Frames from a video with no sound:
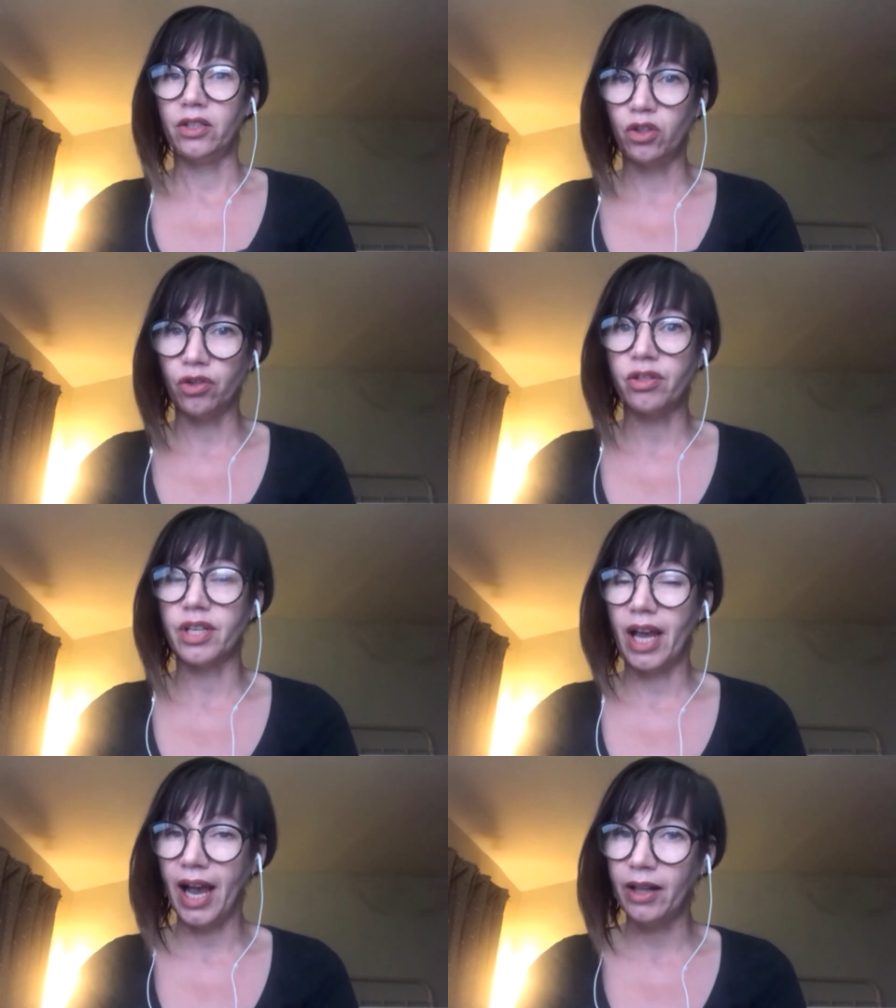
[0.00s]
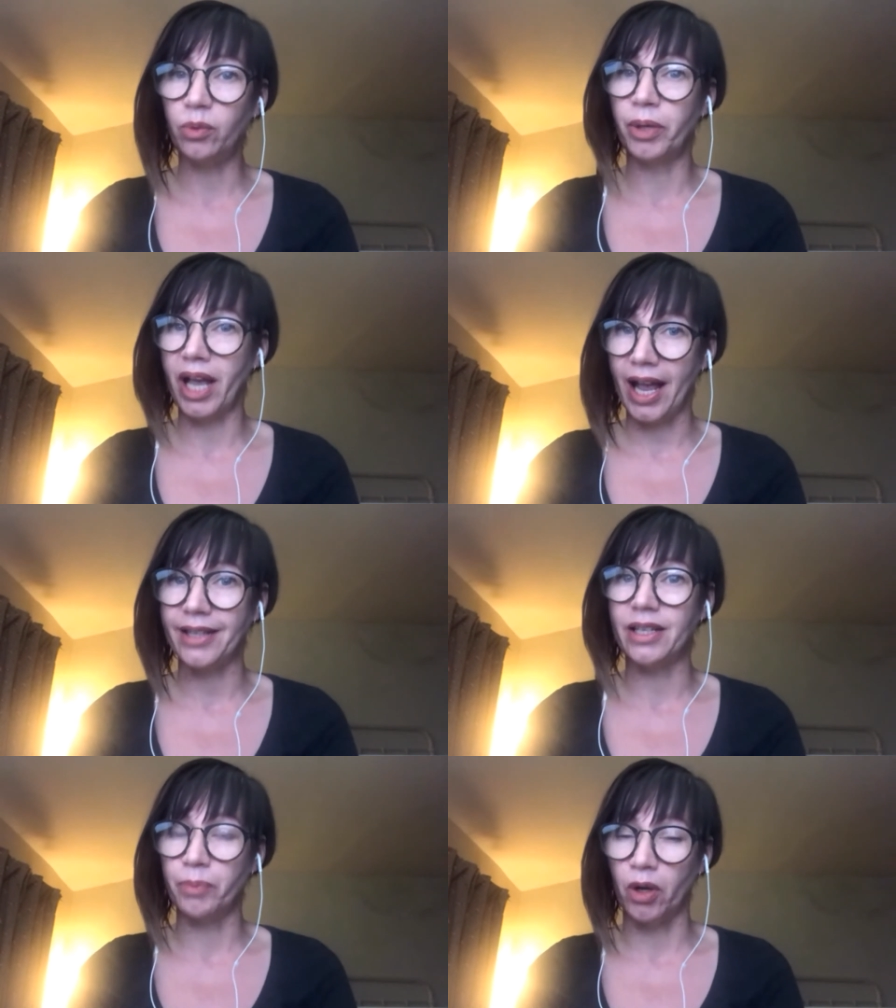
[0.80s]
it doesn't help
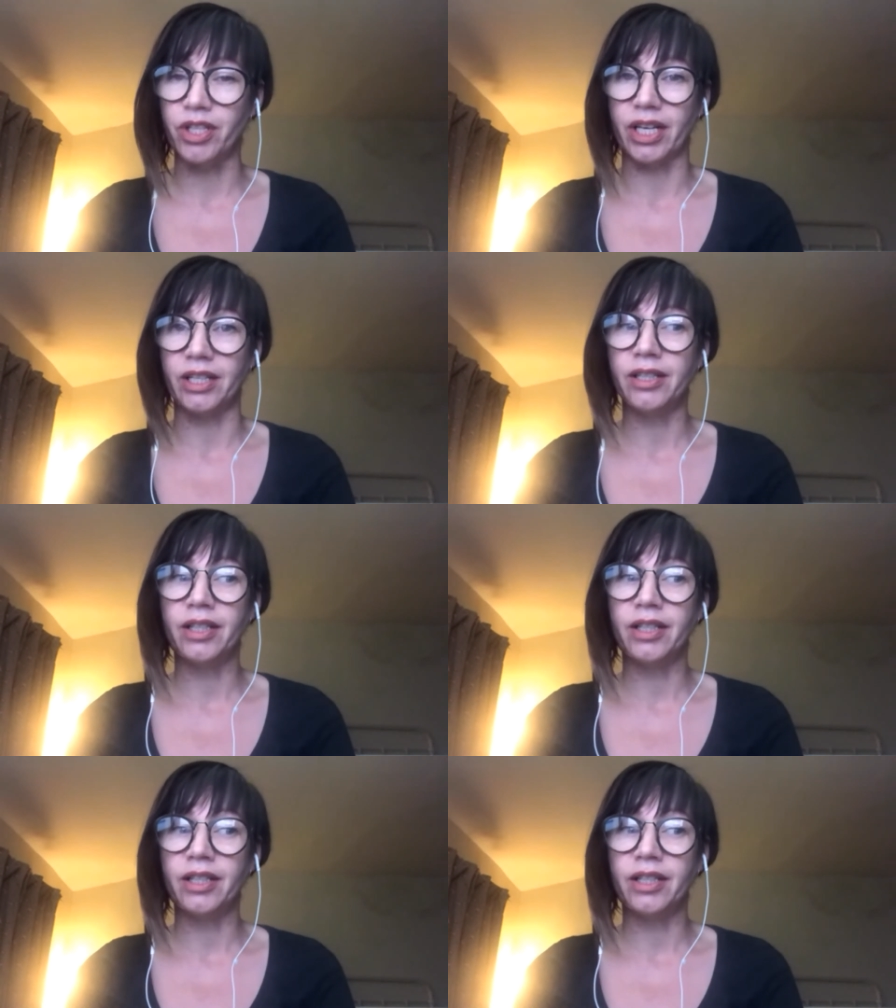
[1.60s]
anybody.